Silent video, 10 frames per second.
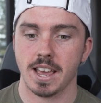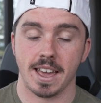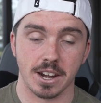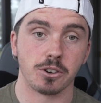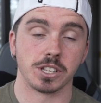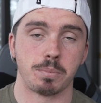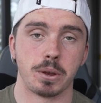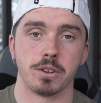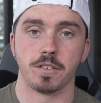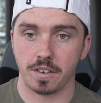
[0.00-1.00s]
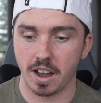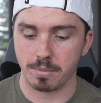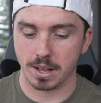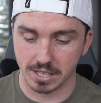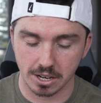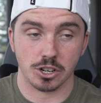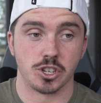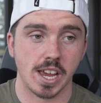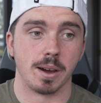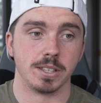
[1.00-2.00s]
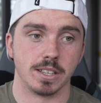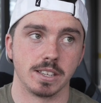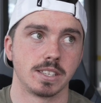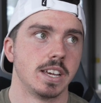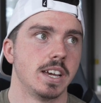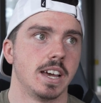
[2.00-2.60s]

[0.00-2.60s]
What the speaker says: And across a period of 5 months, and I'm going to show you how we did this,